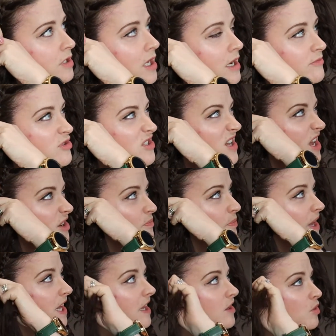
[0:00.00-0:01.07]
And I'm just kind of
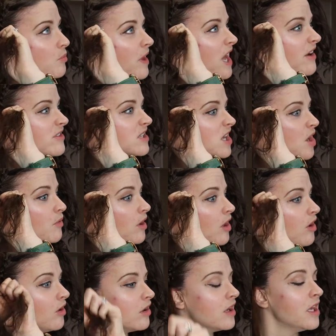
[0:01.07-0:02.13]
picking up hair as I go
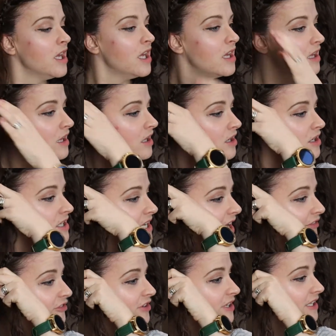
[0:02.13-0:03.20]
along.
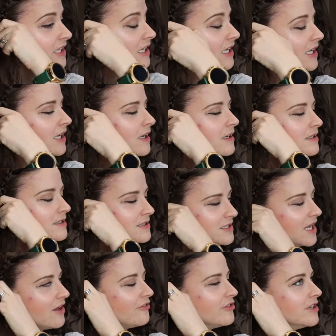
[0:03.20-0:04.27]
Definitely
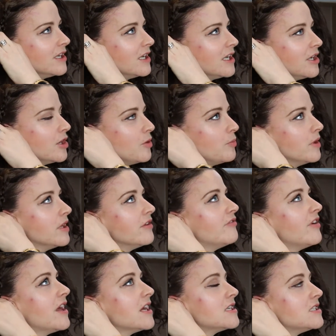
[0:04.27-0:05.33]
not
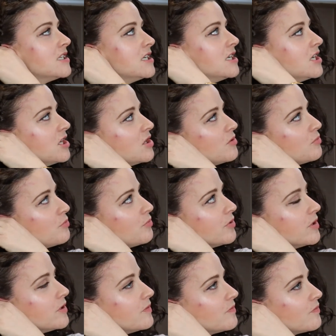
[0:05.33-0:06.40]
perfect,
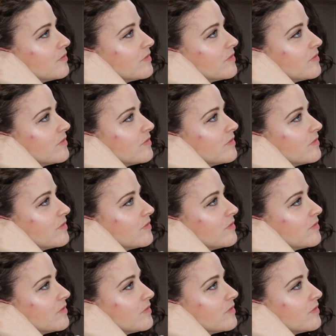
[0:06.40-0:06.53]
but